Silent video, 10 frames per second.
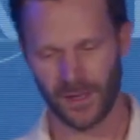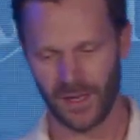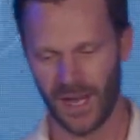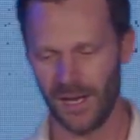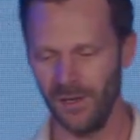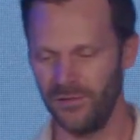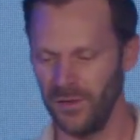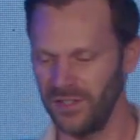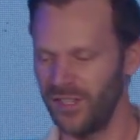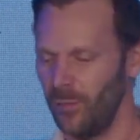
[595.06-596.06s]
I don't know if you
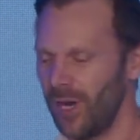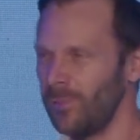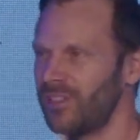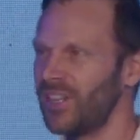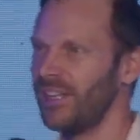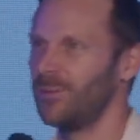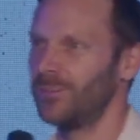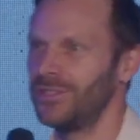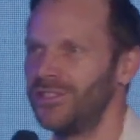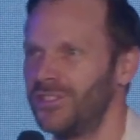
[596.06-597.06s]
can tell, but I'm excited to
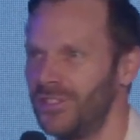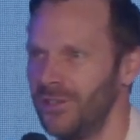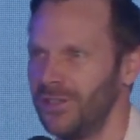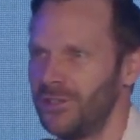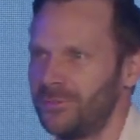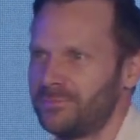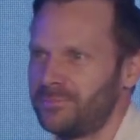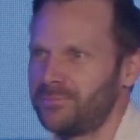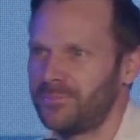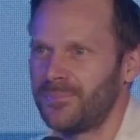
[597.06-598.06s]
preach this series.
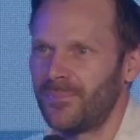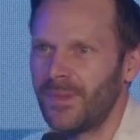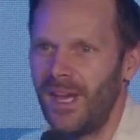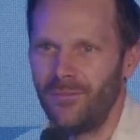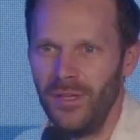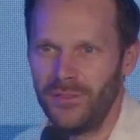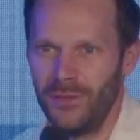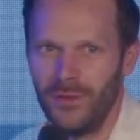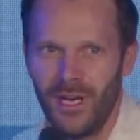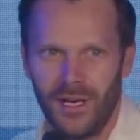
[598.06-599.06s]
I've missed
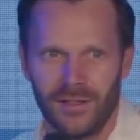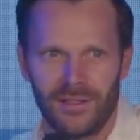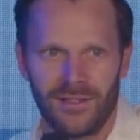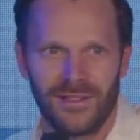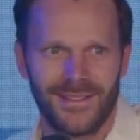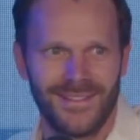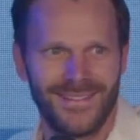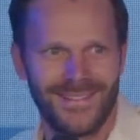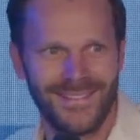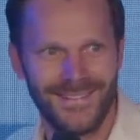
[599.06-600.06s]
you guys.
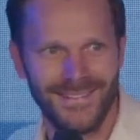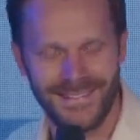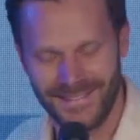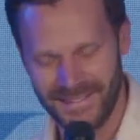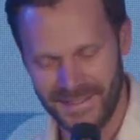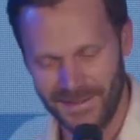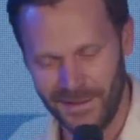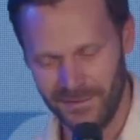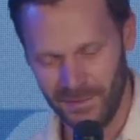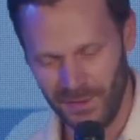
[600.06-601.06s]
I
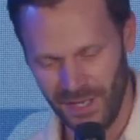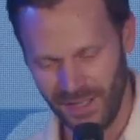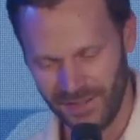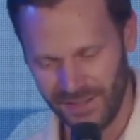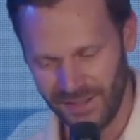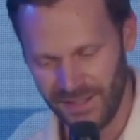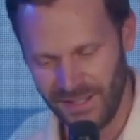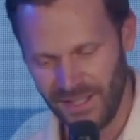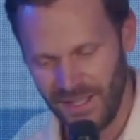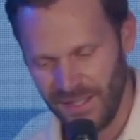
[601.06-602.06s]
love you guys.
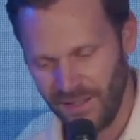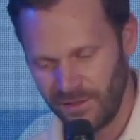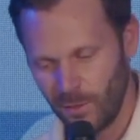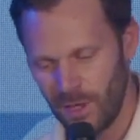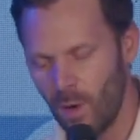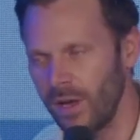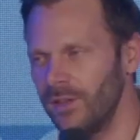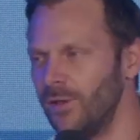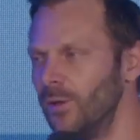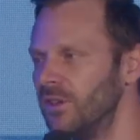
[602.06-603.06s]
So what I want to
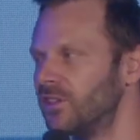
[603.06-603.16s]
do in this